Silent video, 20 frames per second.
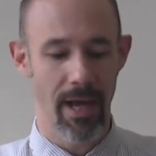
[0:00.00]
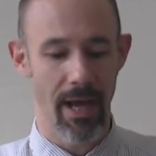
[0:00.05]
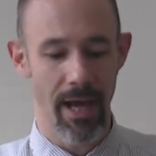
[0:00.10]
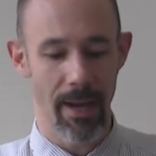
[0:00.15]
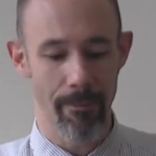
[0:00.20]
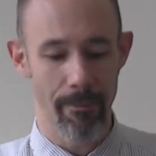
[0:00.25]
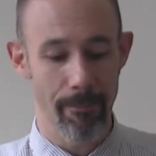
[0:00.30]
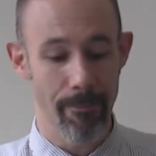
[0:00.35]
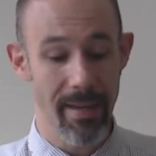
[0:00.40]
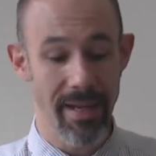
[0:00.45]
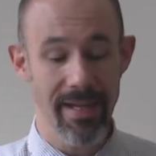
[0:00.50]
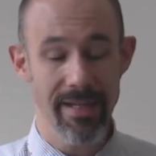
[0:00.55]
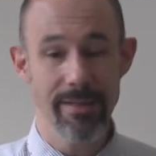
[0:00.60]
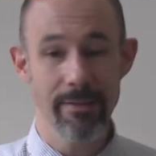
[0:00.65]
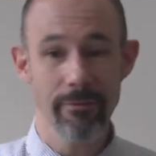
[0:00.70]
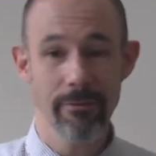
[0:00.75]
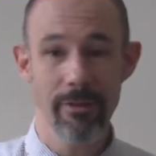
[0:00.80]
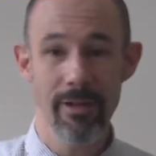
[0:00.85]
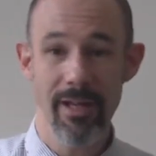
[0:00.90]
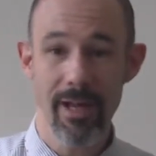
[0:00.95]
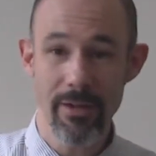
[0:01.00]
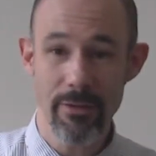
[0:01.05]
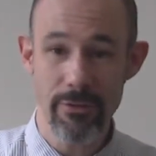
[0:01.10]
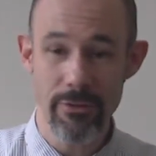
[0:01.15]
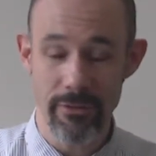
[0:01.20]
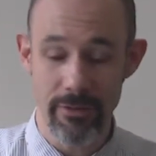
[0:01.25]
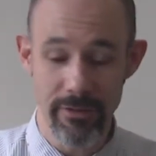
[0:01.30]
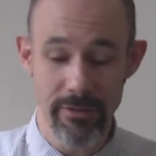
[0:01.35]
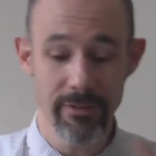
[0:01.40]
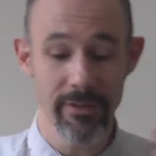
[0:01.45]
Um, many different
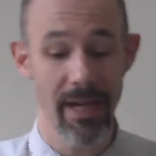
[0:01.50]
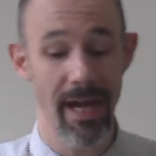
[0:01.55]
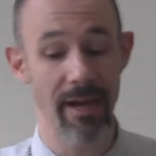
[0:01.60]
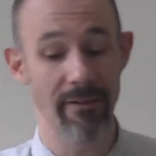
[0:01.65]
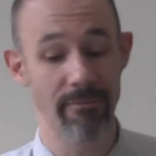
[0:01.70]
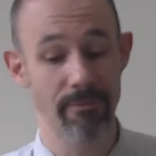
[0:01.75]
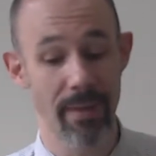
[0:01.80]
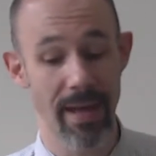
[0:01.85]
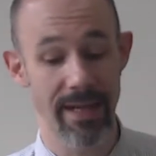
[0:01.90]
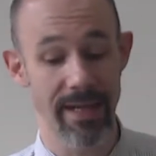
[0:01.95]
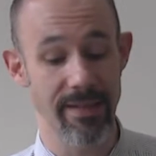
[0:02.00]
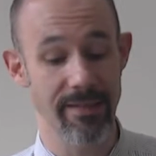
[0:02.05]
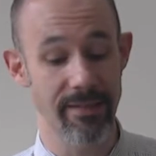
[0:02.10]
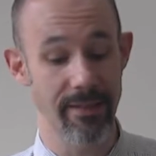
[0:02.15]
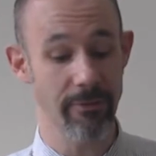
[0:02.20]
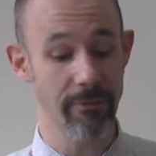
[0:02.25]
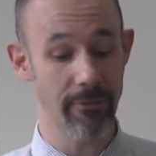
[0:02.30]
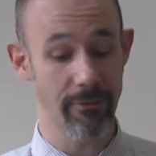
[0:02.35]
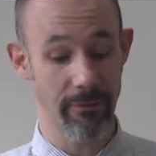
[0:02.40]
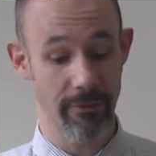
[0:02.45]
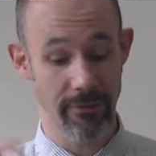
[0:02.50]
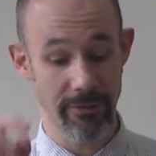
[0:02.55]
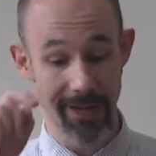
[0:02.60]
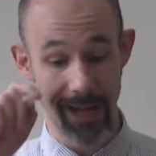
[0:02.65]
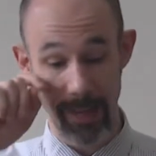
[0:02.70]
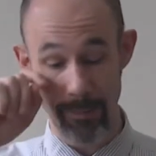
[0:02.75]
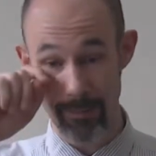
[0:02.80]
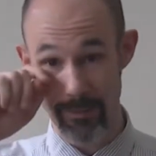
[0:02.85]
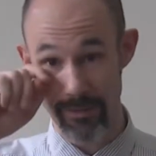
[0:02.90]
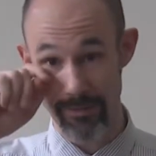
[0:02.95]
countries have many different
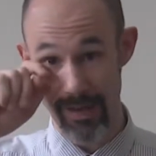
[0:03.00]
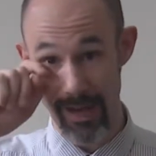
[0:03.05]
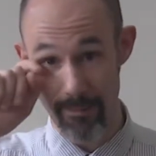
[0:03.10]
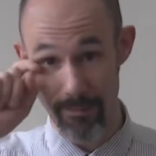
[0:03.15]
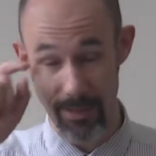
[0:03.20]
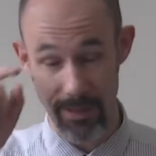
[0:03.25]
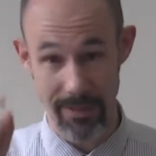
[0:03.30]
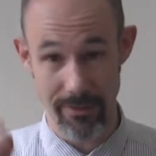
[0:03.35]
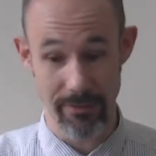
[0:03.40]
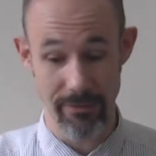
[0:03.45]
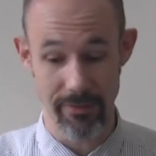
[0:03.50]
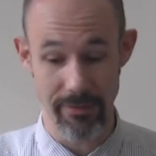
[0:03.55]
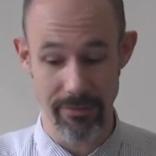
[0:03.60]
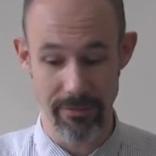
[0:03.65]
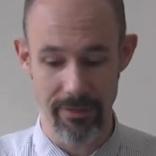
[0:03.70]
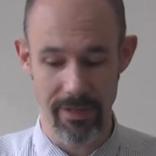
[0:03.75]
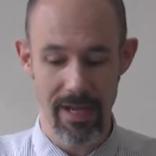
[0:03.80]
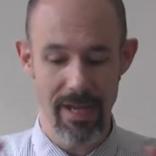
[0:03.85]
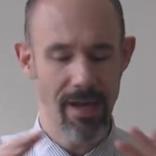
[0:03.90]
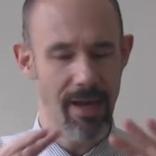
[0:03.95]
types of ambulances,